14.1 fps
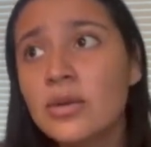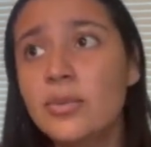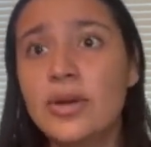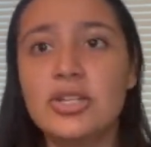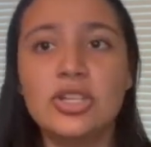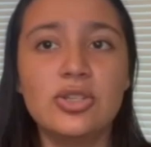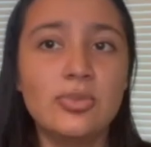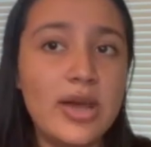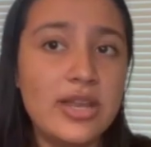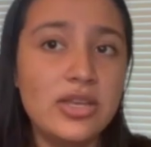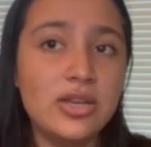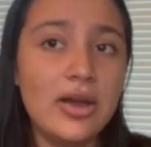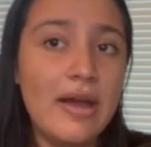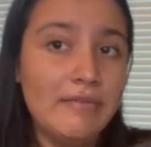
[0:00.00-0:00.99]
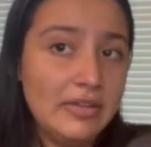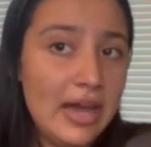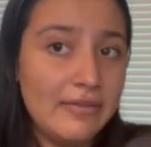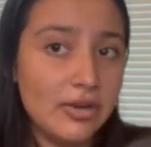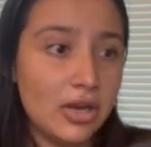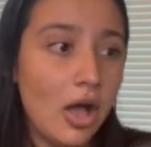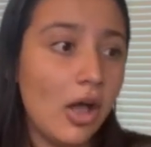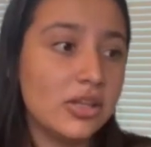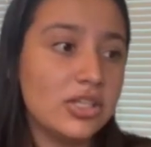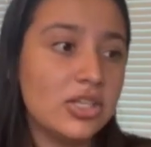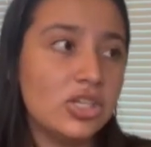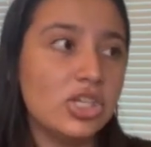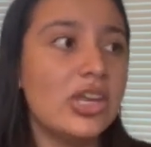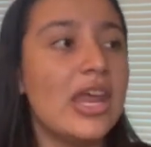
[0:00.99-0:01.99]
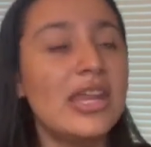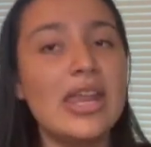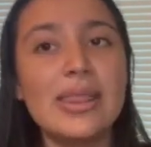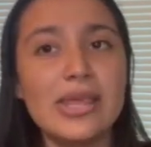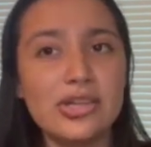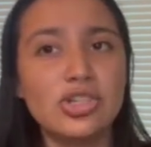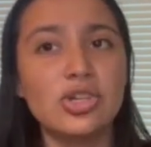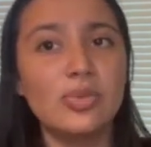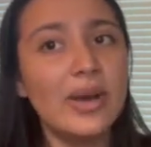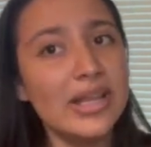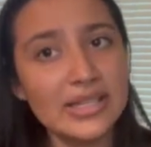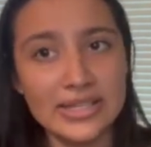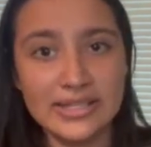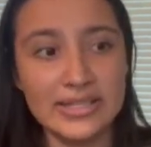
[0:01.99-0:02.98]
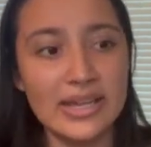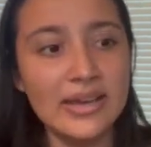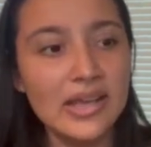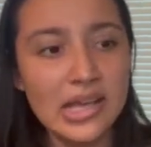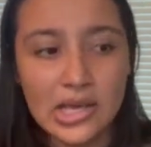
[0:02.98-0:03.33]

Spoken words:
which is when you have to have your college decision in unless you're waitlisted.